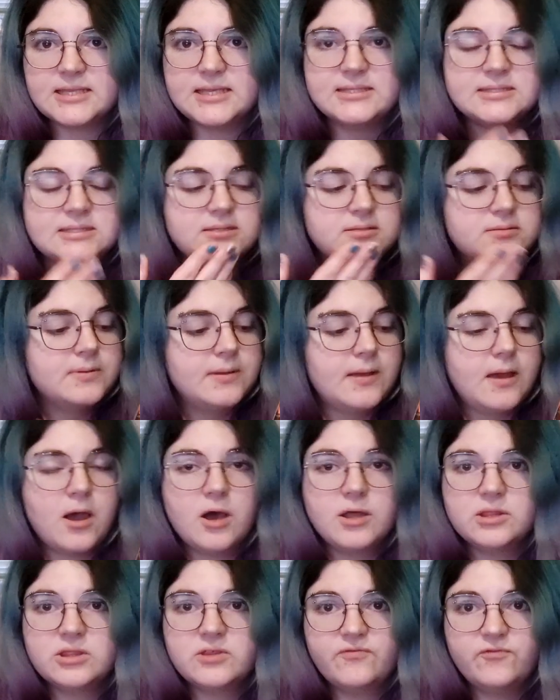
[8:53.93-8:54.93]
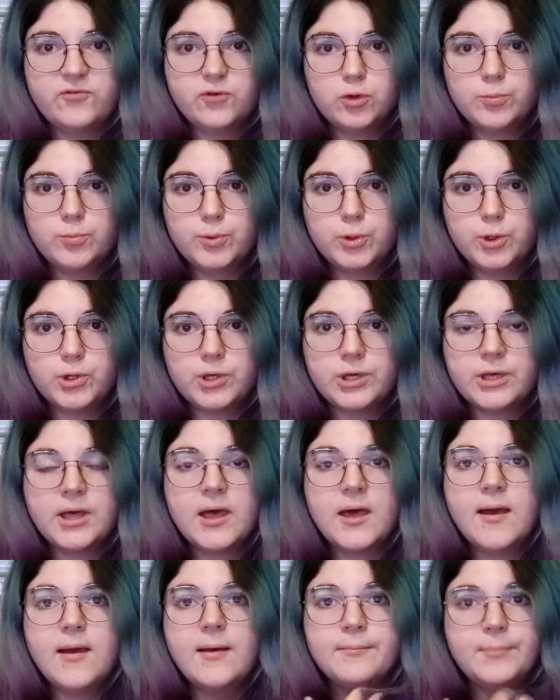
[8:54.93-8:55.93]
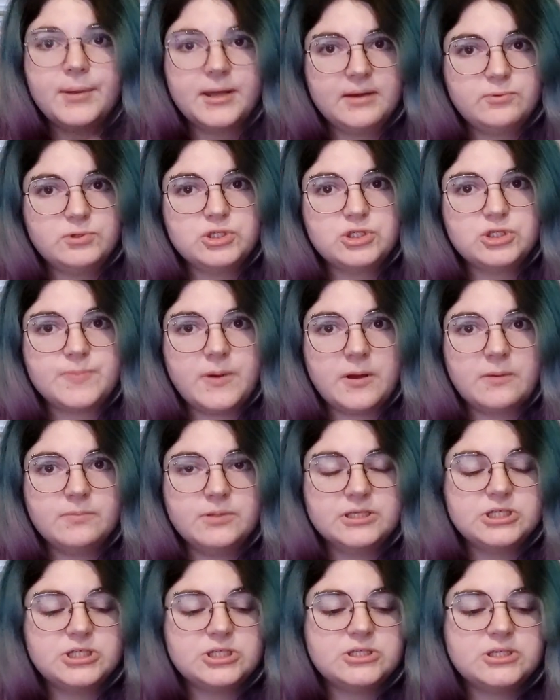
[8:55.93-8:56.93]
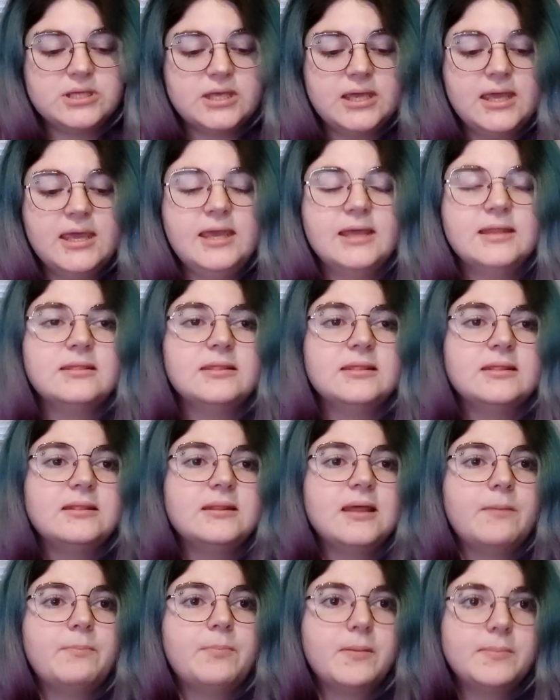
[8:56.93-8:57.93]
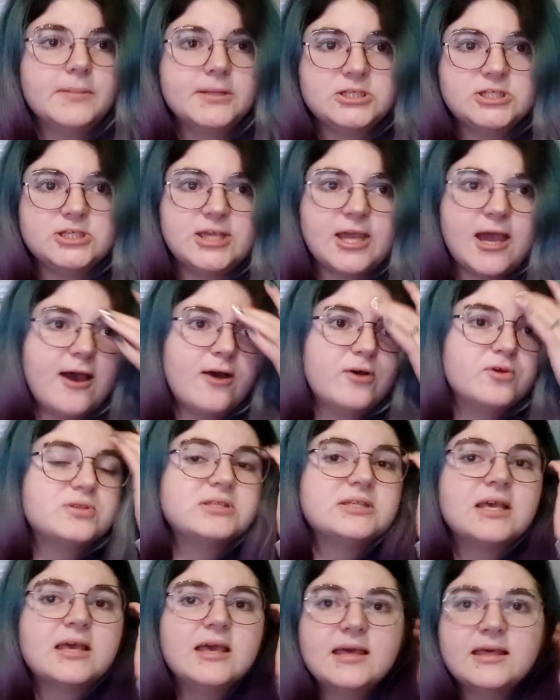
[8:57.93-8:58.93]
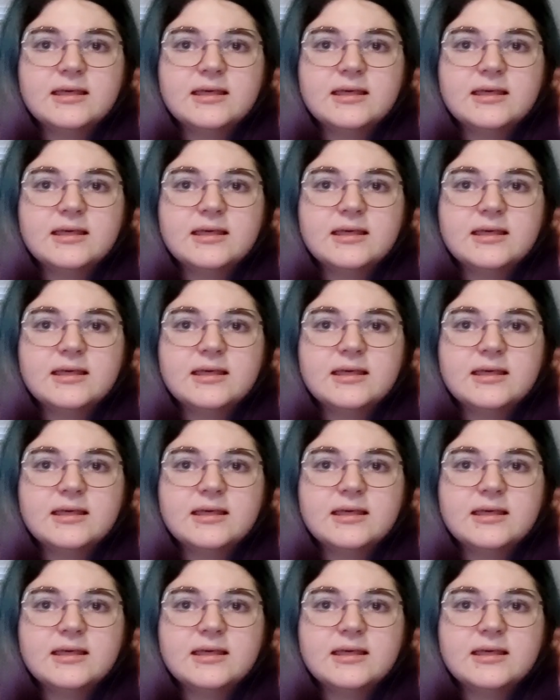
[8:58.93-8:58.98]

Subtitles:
It's the full book, but it was just published in a publishing house